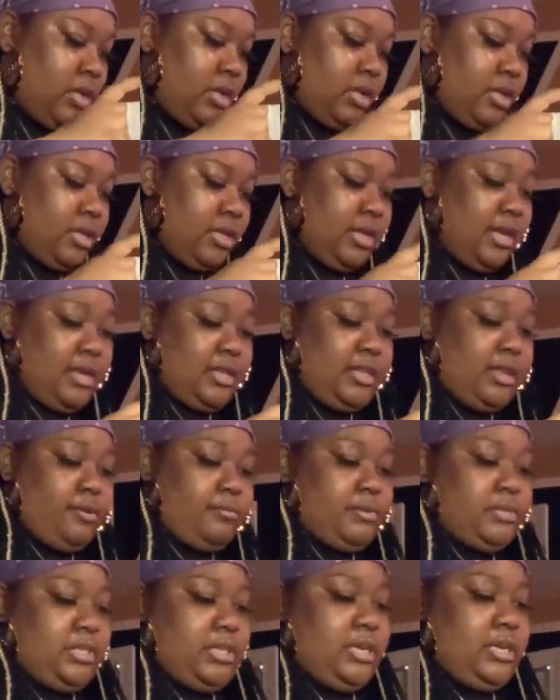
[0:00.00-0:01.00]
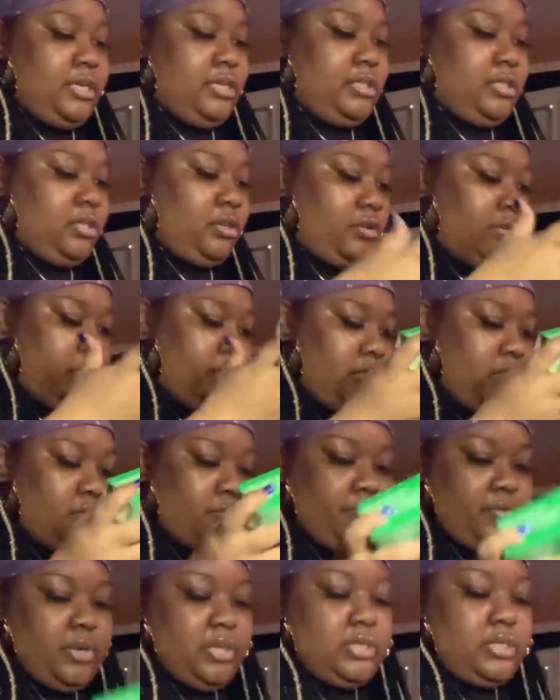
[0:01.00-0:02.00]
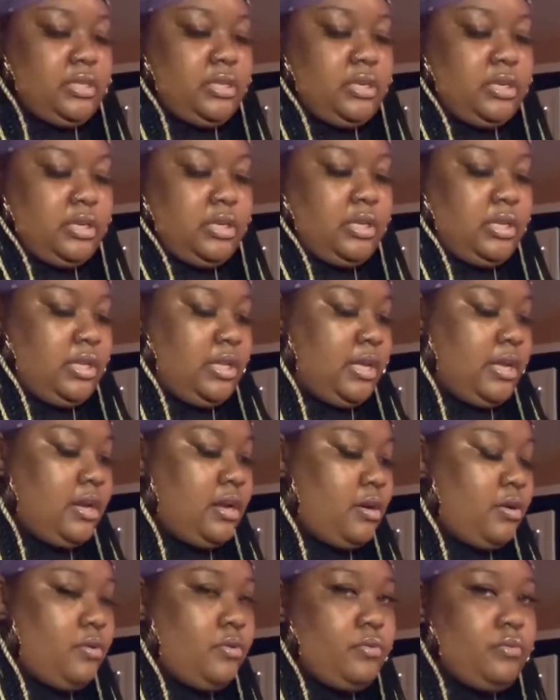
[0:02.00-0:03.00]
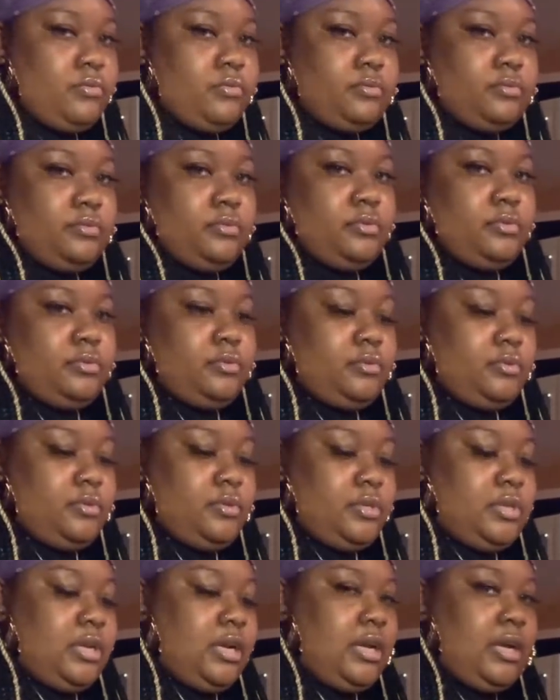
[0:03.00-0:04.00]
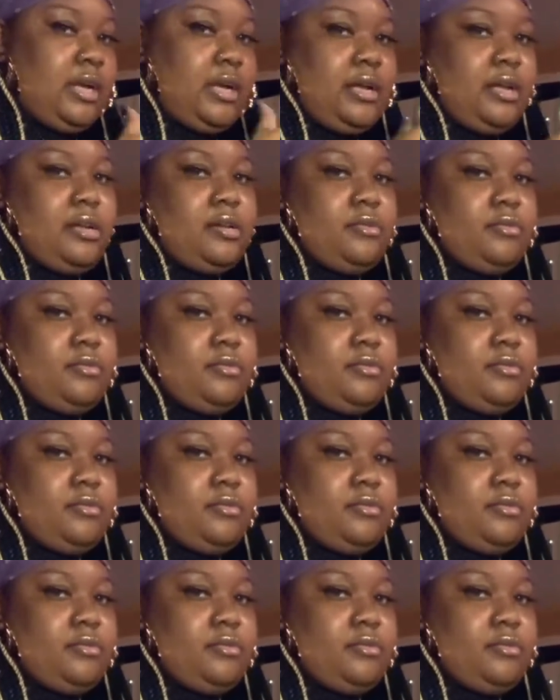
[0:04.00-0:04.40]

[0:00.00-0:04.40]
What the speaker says: Yeah, that was it. So here's the rest of the Play-Doh that I got.